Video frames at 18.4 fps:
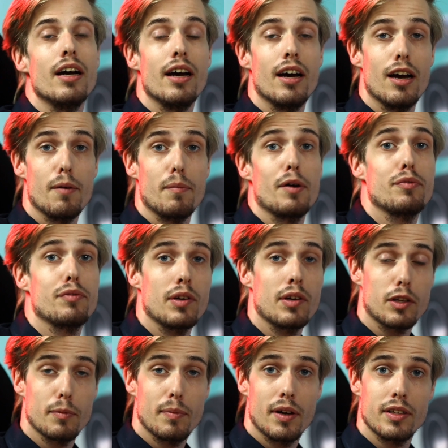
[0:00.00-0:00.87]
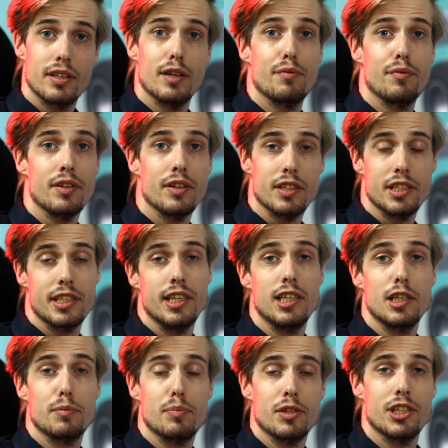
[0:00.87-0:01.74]
I've talked about different
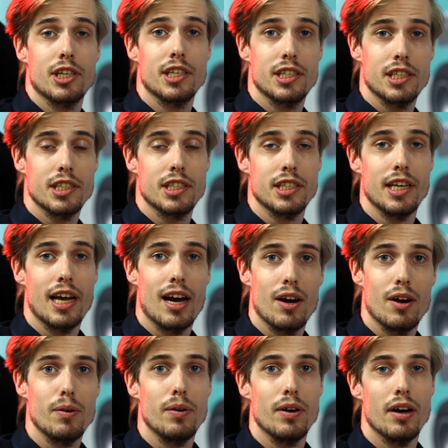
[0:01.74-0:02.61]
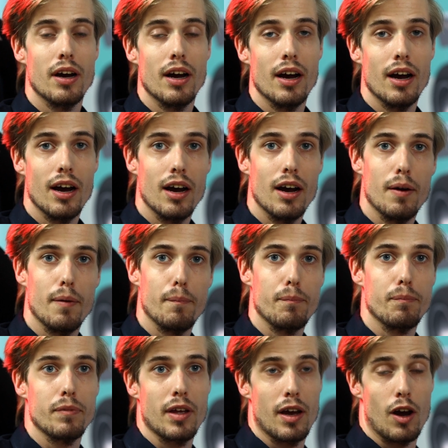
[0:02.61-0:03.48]
seating positions now.
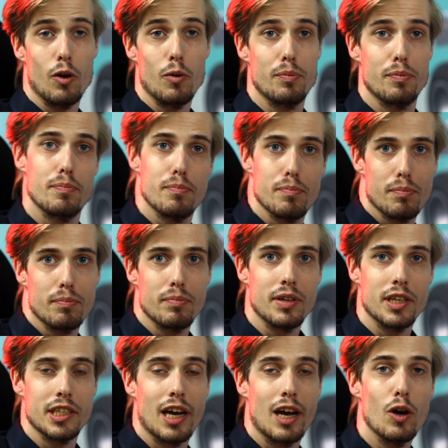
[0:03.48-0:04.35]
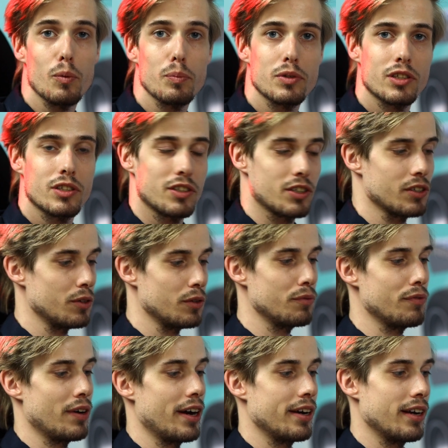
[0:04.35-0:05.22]
I hope this helps to
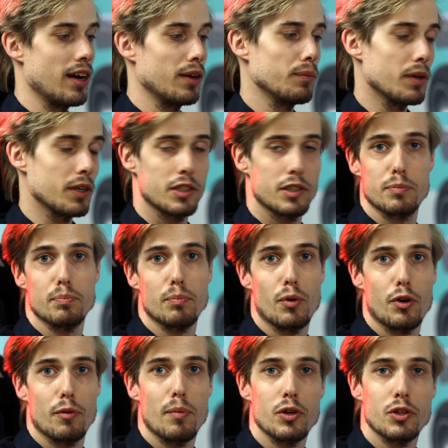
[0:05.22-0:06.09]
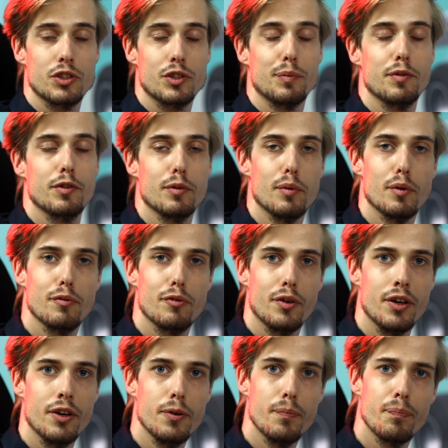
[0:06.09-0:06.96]
find out what's most comfortable for
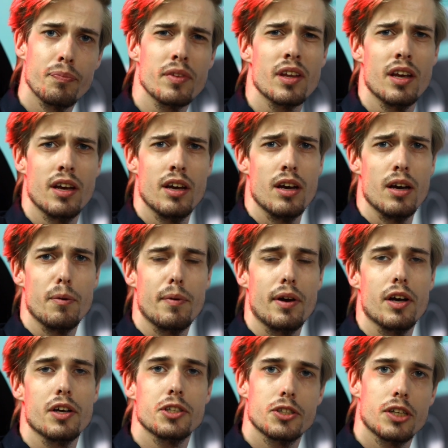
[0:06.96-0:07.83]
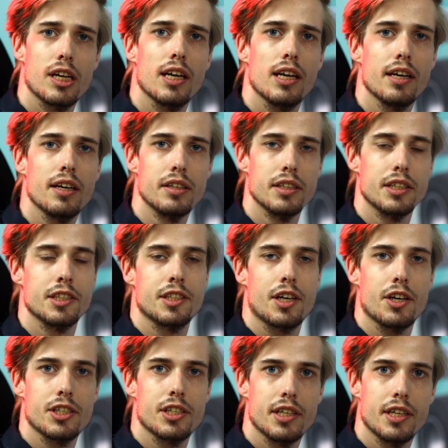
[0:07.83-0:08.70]
you. We also had a little
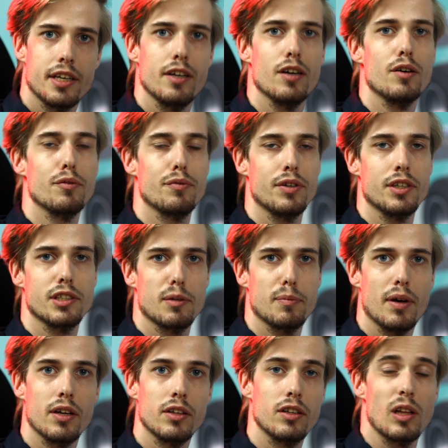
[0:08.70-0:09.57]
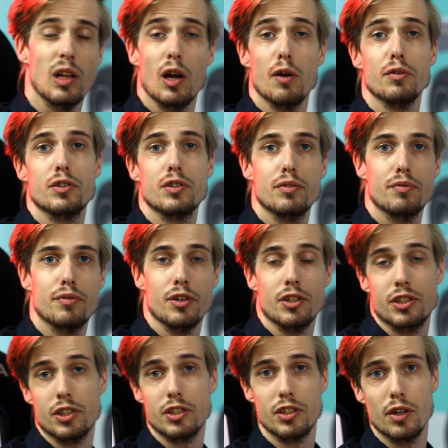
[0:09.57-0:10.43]
discussion in the office about gloves
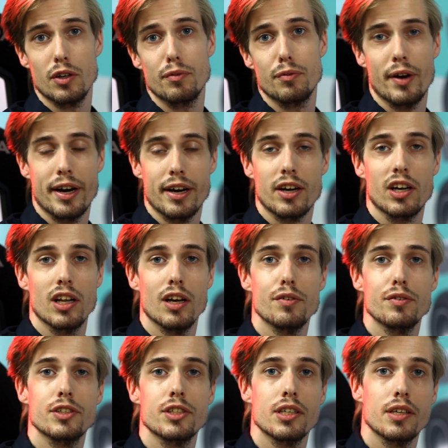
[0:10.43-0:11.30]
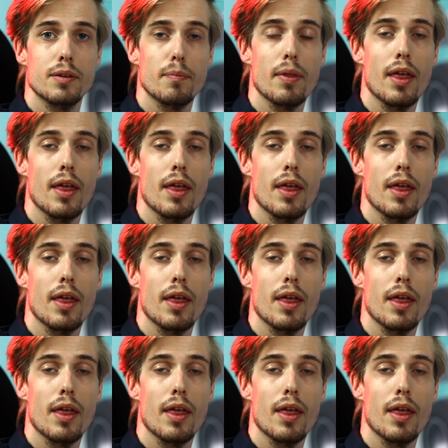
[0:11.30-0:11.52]
versus not wearing gloves.